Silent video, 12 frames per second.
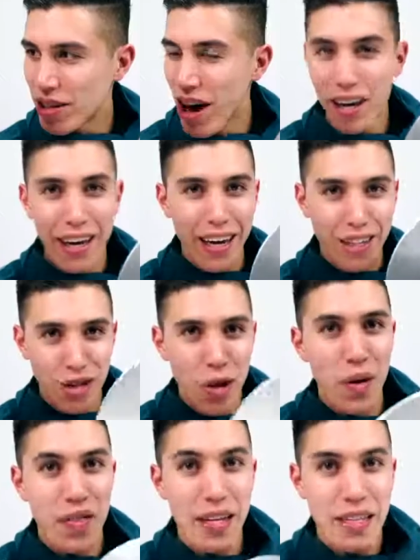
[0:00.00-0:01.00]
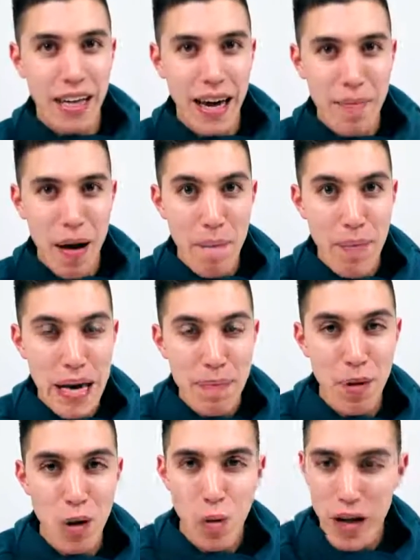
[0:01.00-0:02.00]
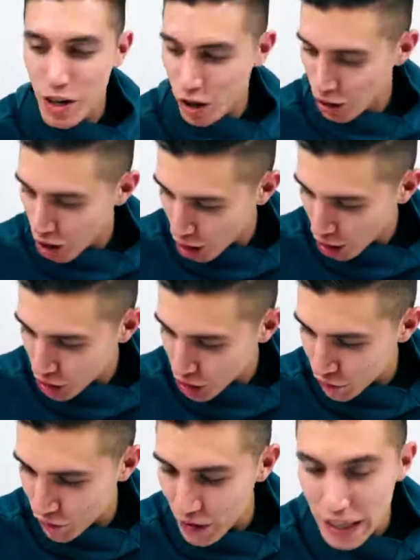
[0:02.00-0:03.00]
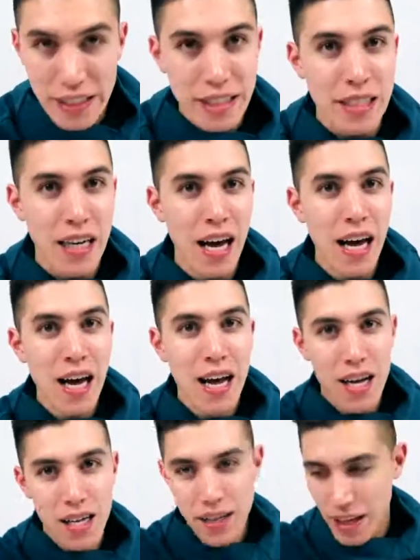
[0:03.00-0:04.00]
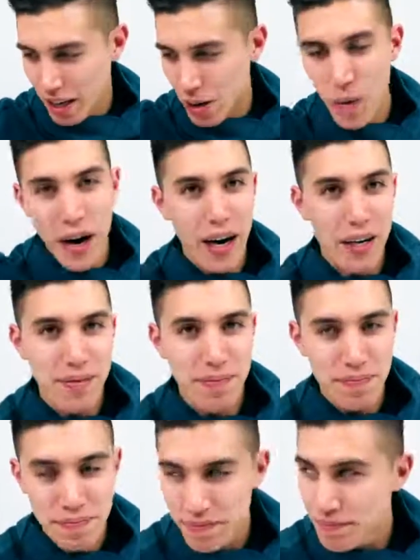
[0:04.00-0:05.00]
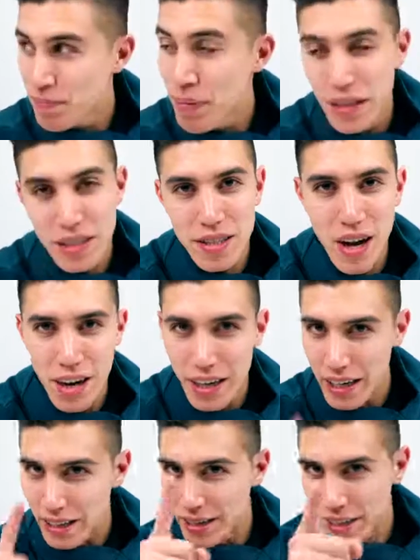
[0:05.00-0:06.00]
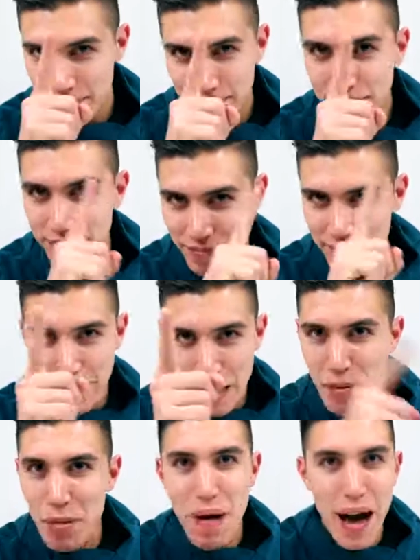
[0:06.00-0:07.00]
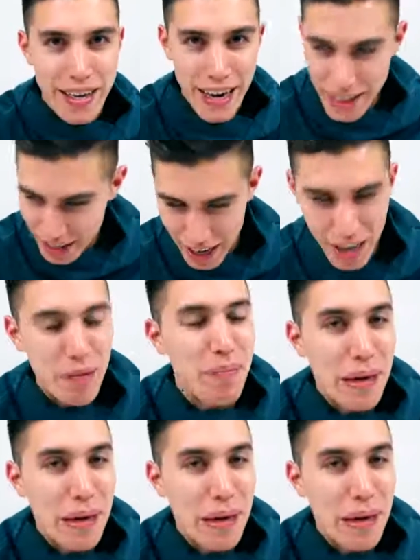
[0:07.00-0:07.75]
stocking, and you know what they say about people with large feet, they can wear big stockings. Keep your mind out of the gutter,